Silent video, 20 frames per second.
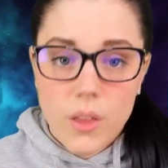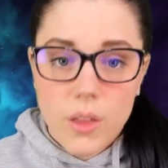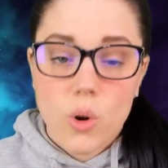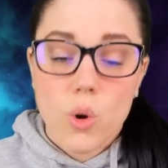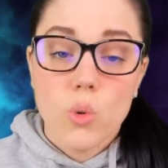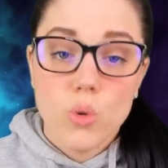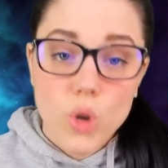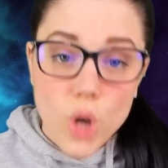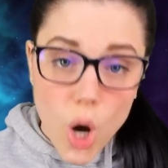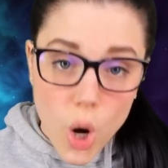
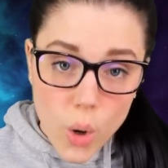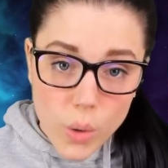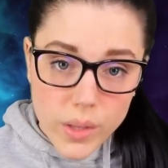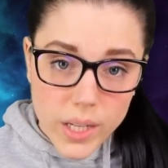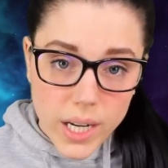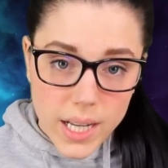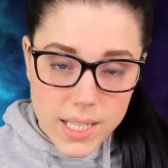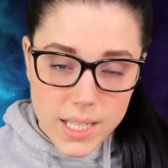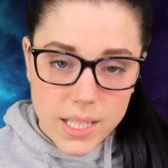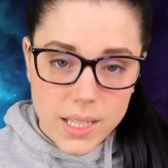who know
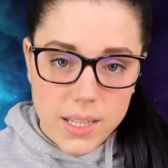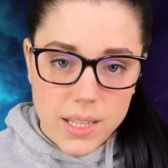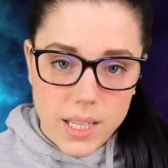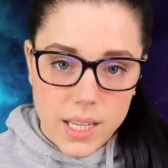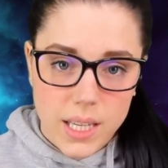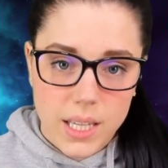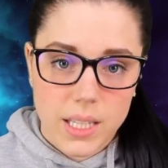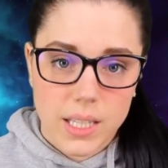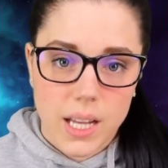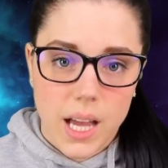that I did the
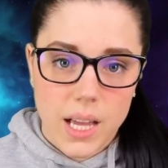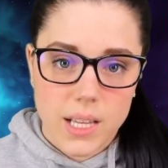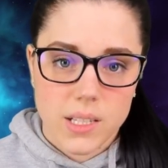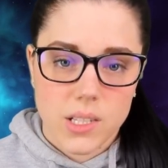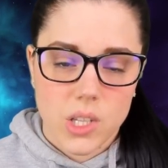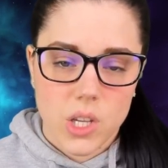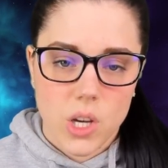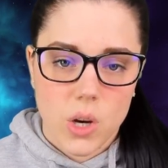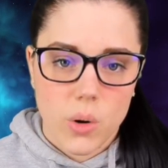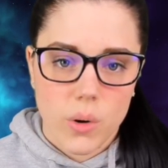Kin
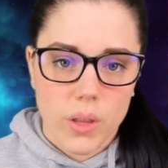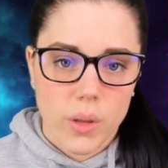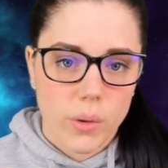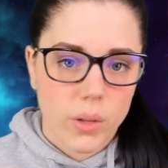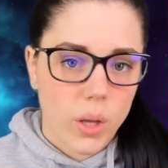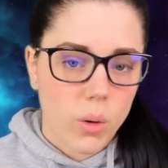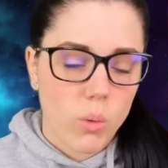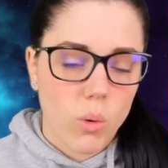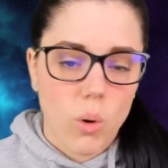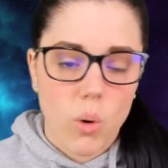ICO, and they
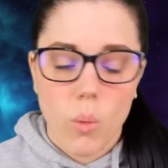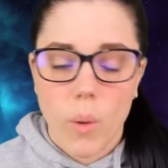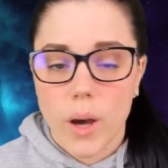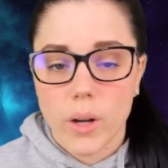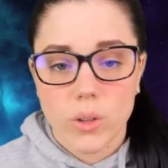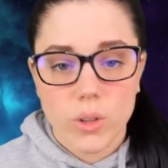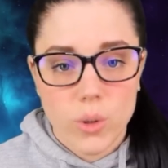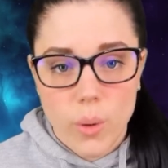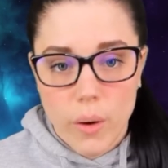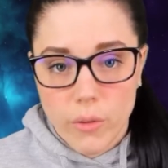were like, well,
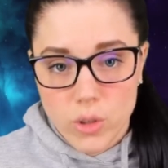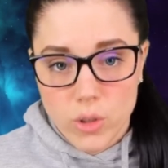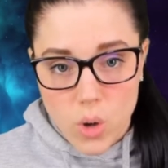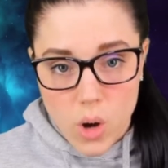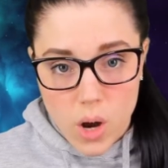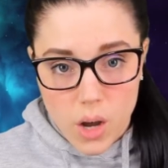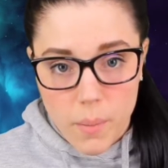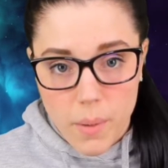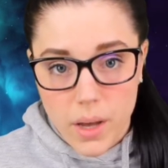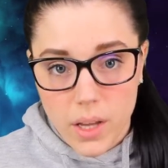why don't you ever
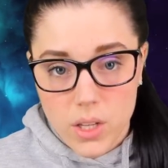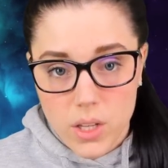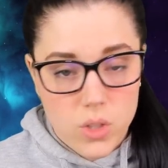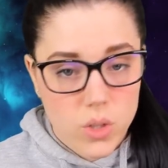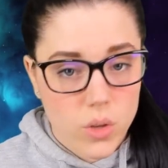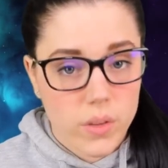talk about it?